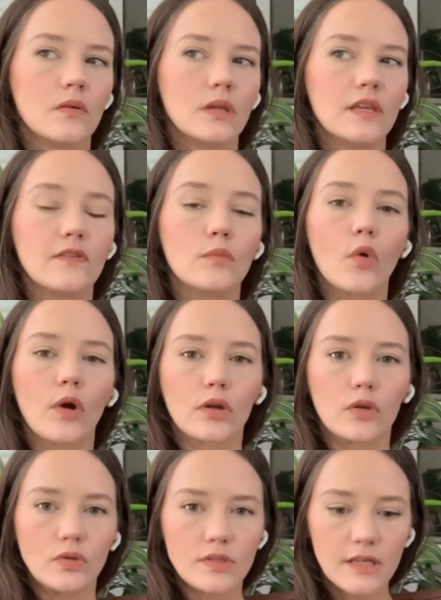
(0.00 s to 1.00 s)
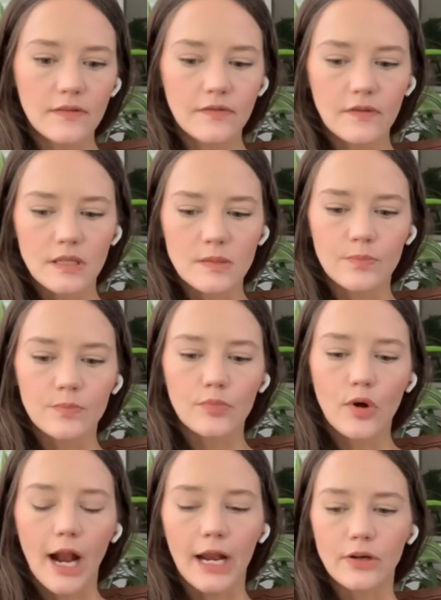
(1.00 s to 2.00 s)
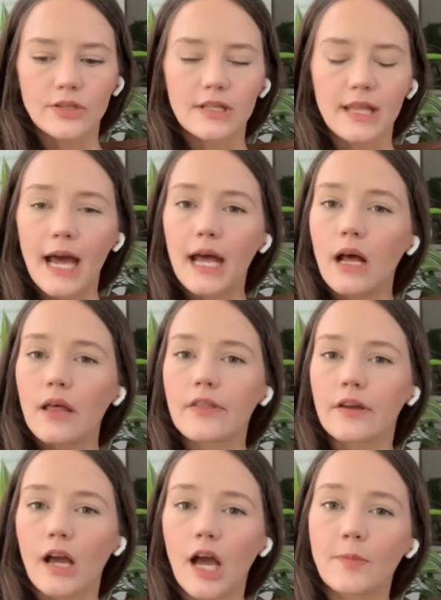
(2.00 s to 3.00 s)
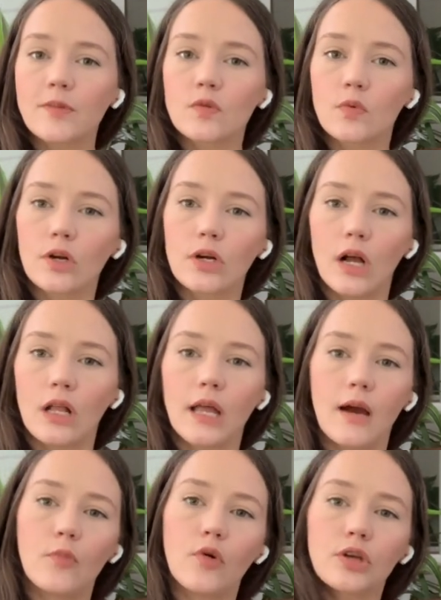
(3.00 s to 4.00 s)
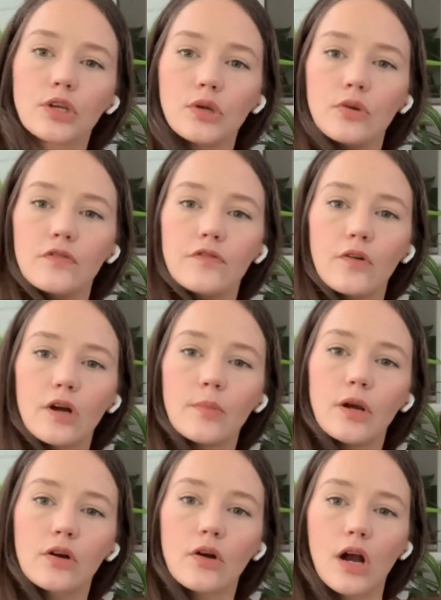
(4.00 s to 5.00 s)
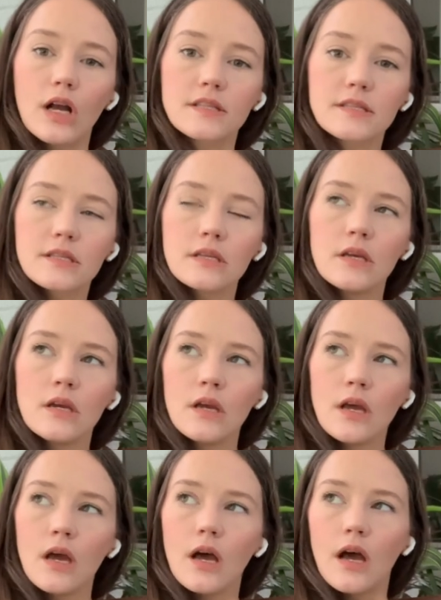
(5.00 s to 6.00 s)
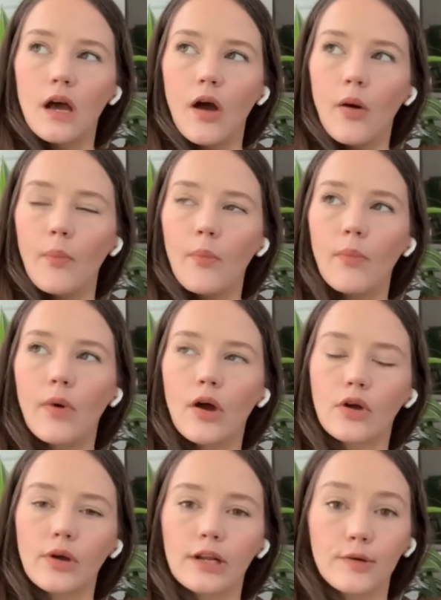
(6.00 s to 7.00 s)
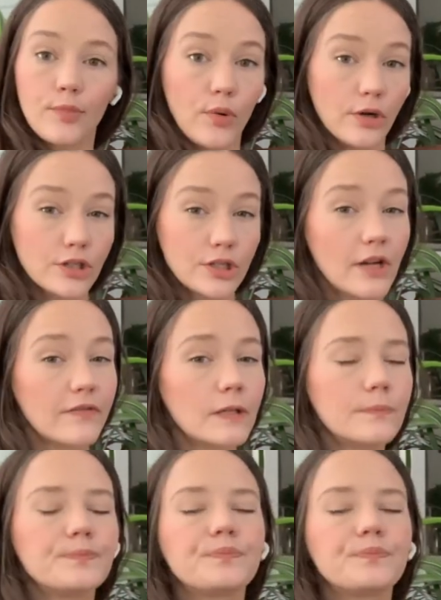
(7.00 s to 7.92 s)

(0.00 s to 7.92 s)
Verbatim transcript: even more inclusive, because prior to that, the cups were a lot more uniform across um, a greater portion of it.